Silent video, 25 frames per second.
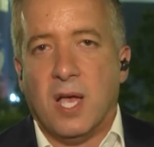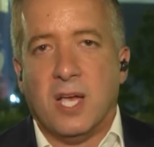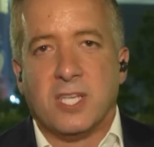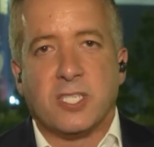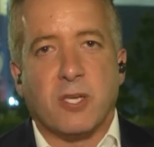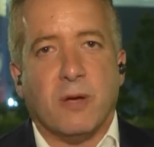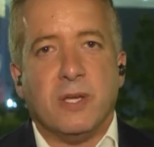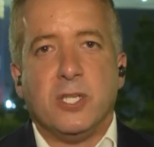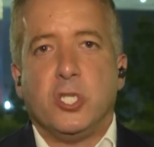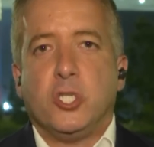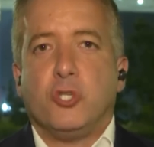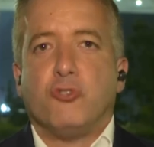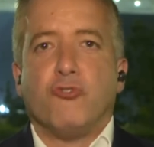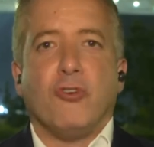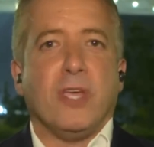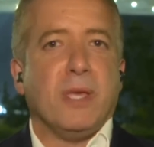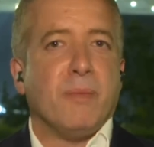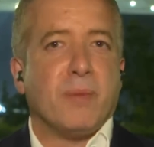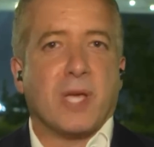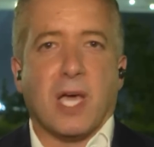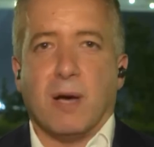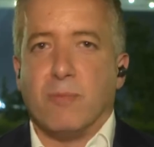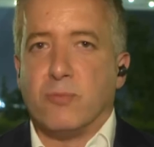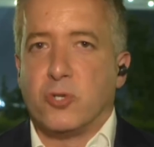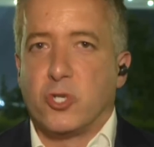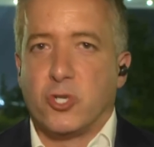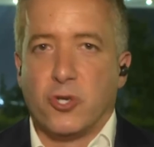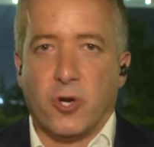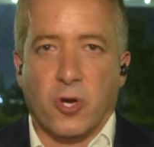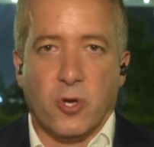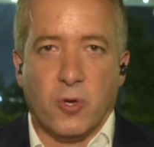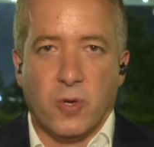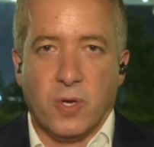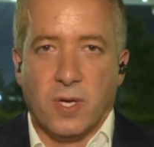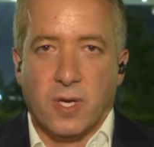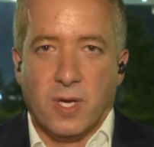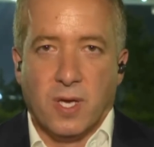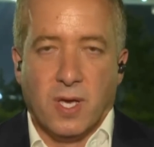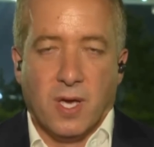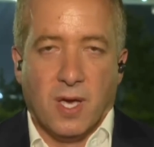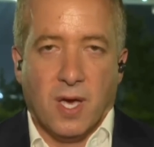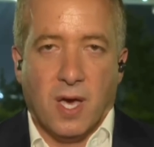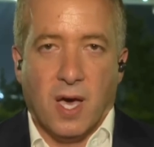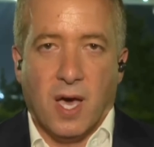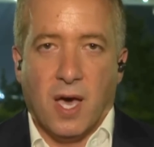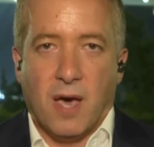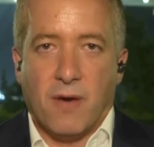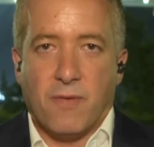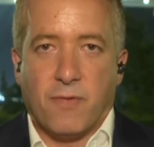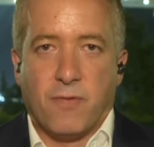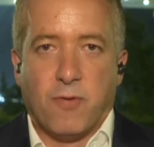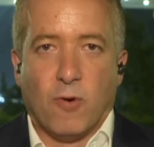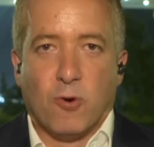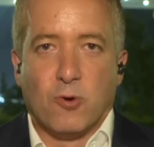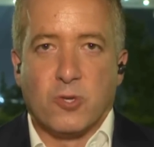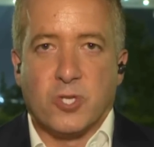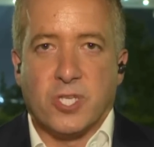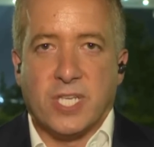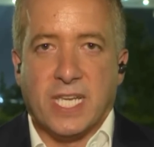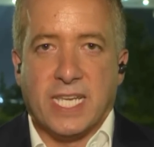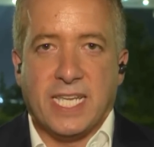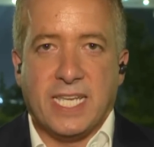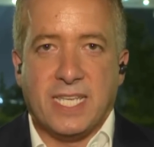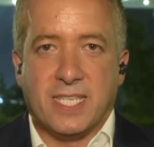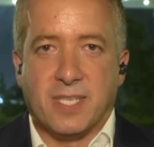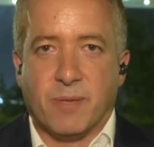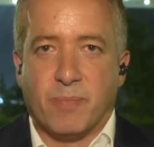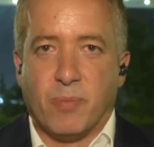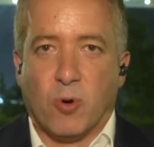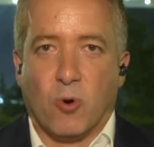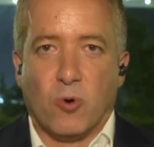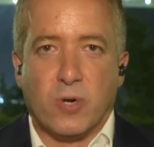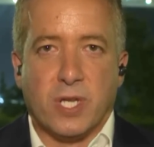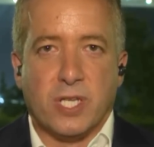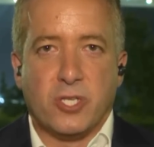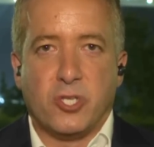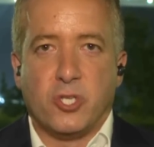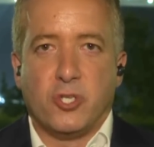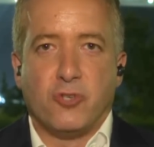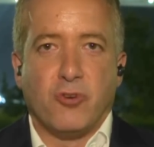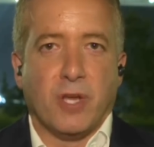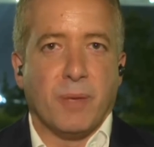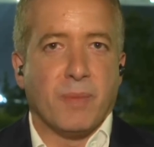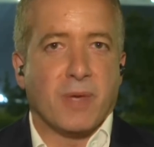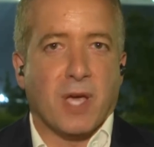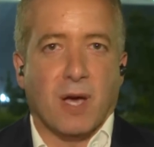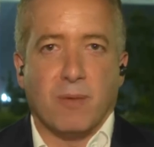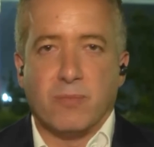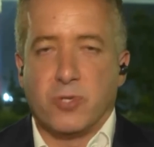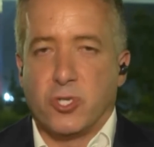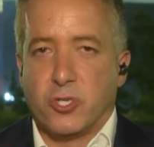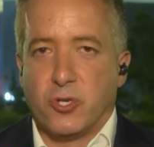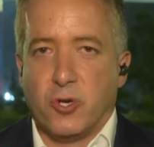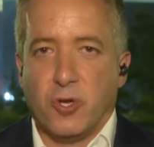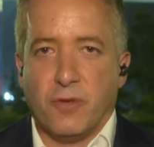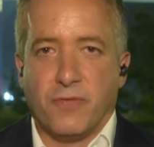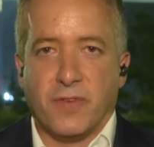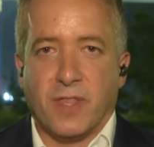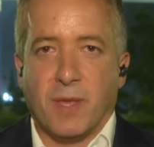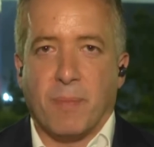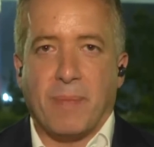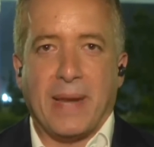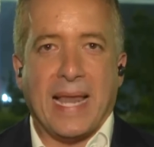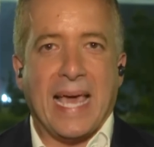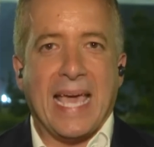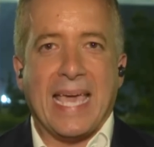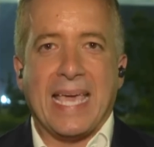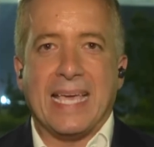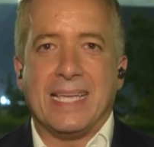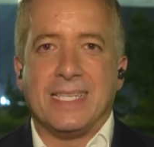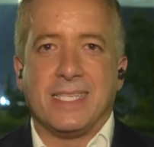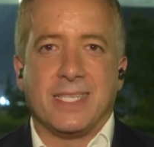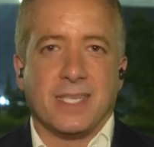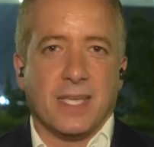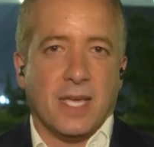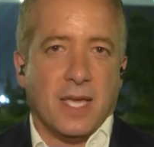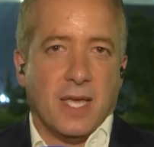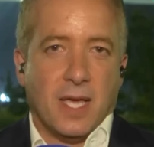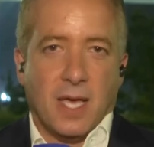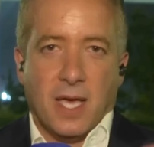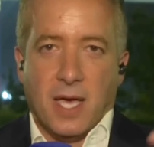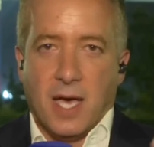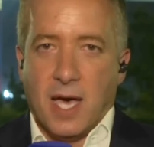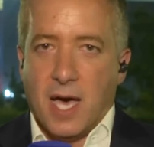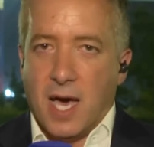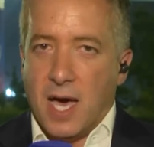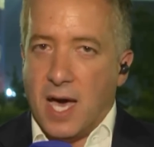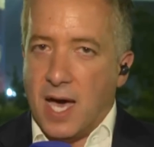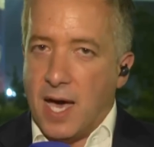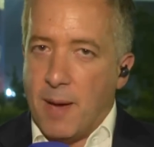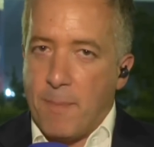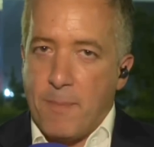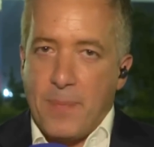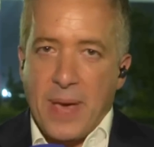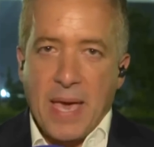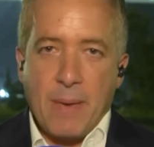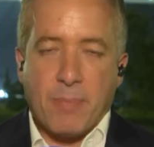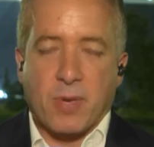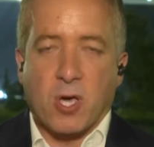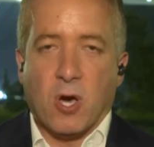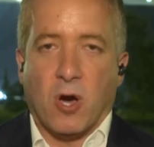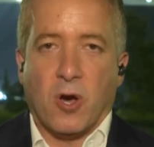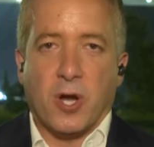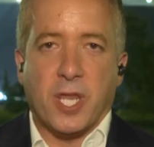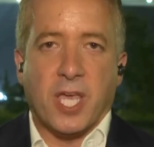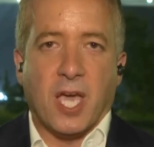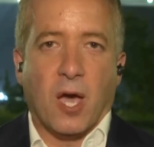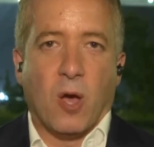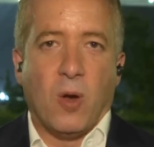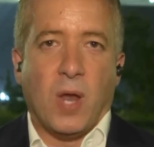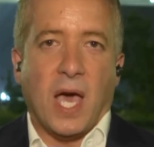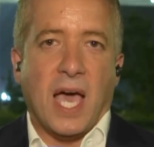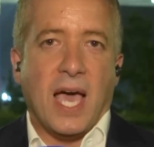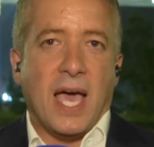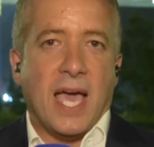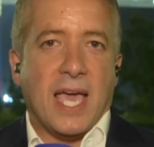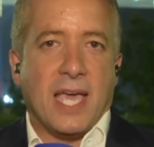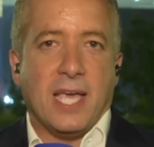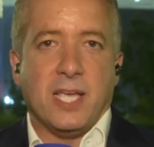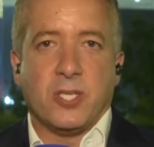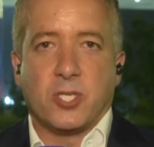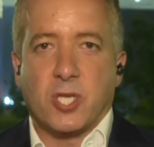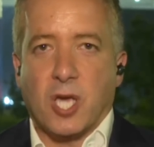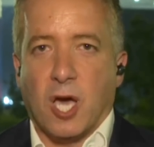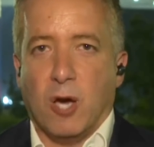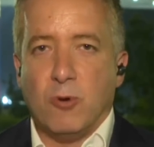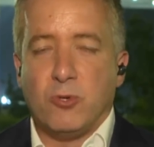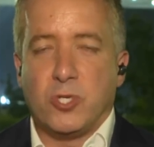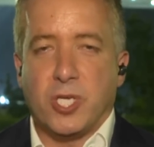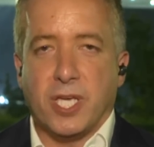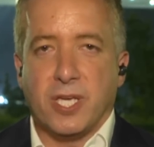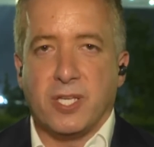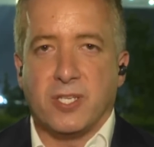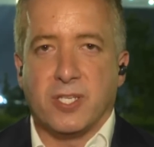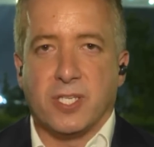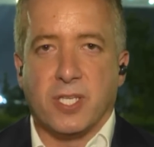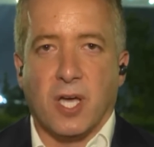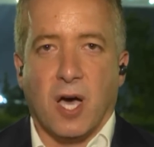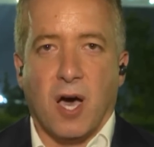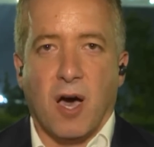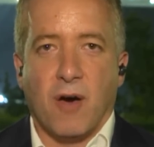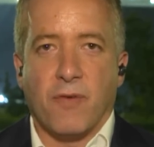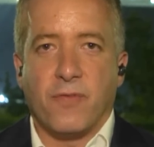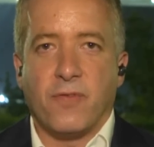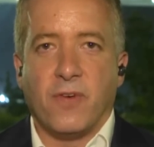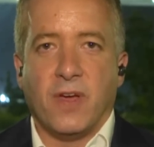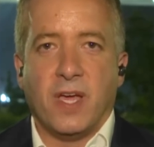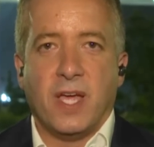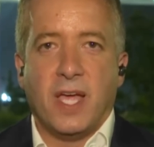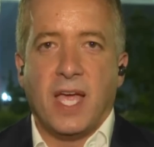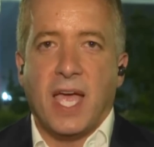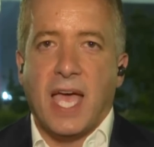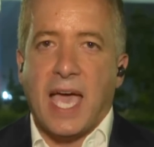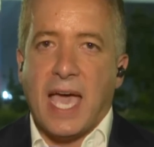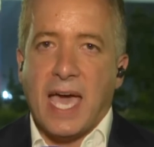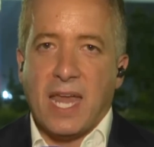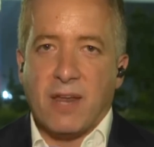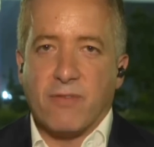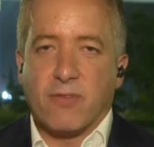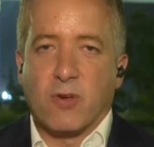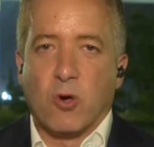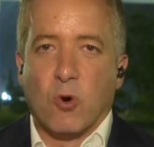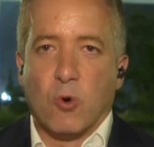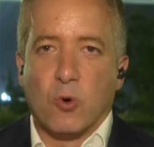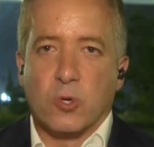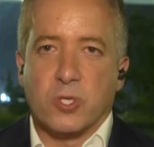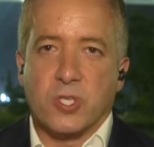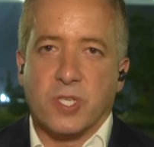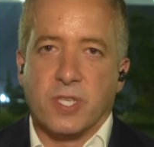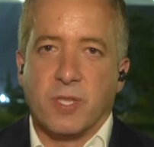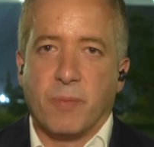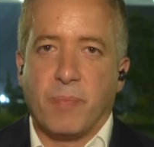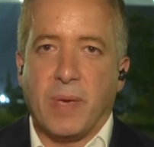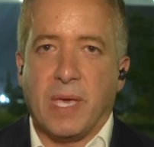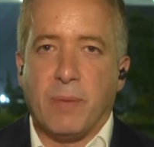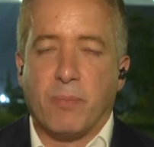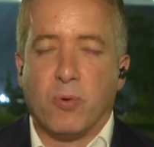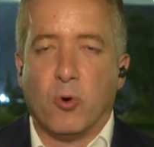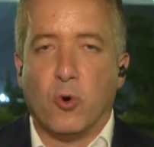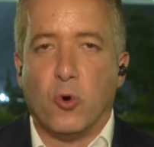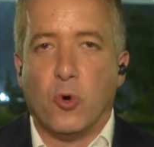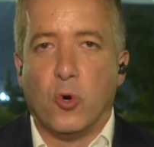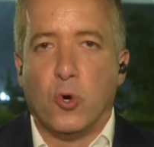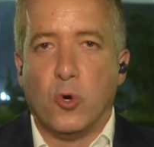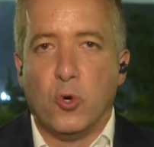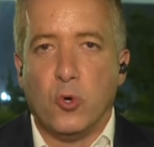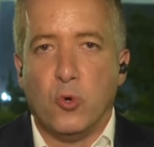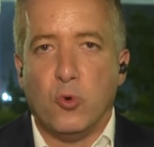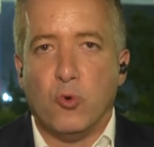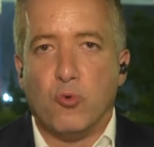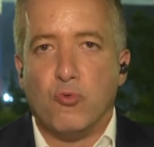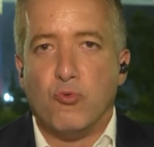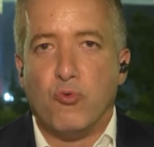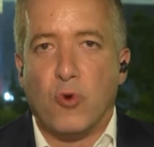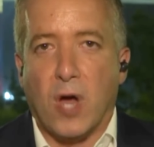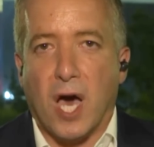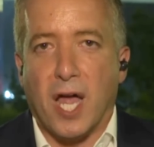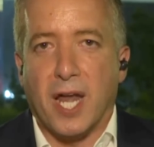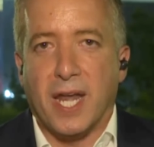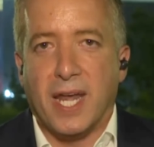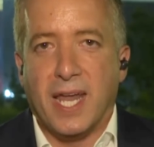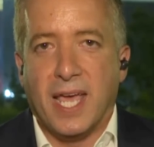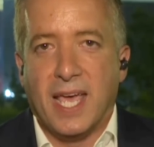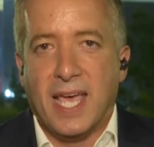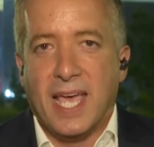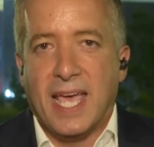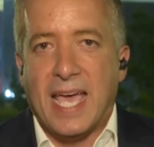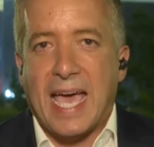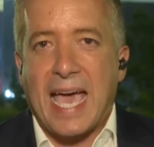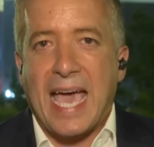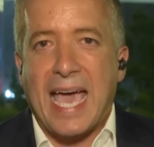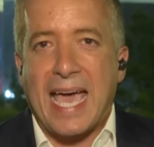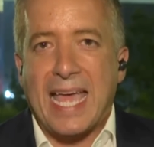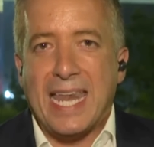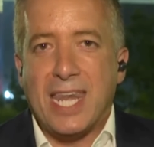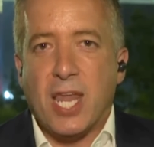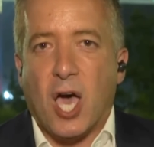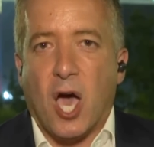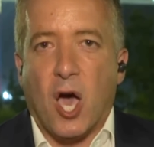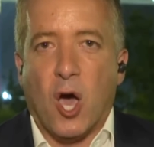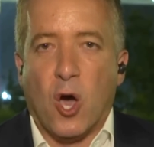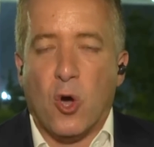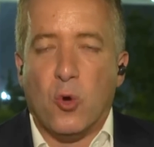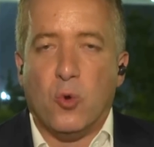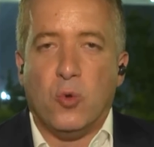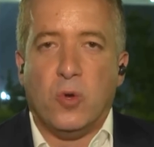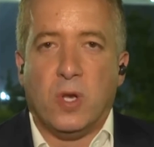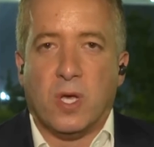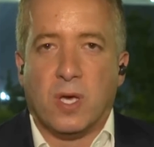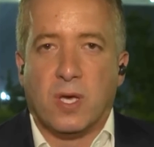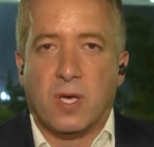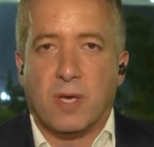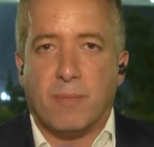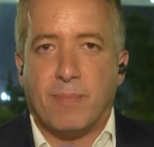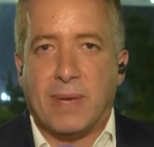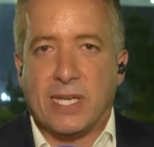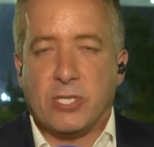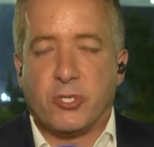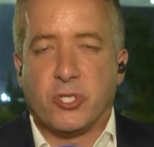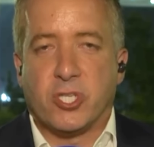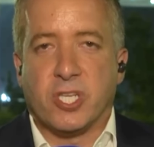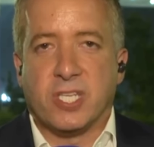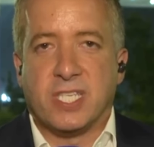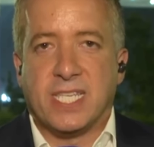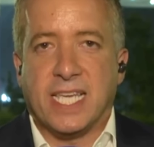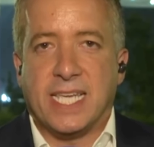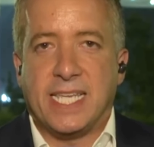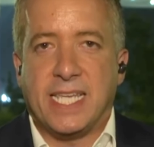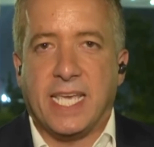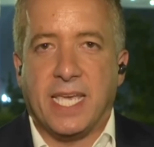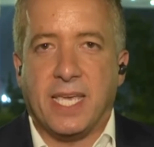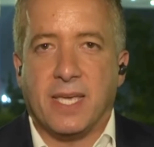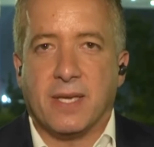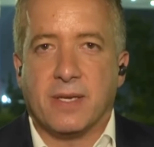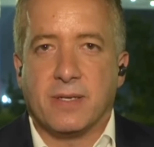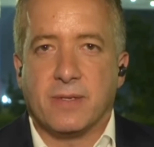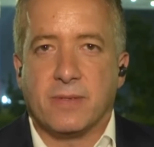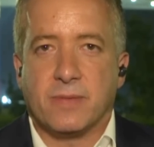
So, dream come true uh, for City supporters. Dream come true for the players, uh, Pep Guardiola, his coaching staff, and of course the people who run and own Manchester City.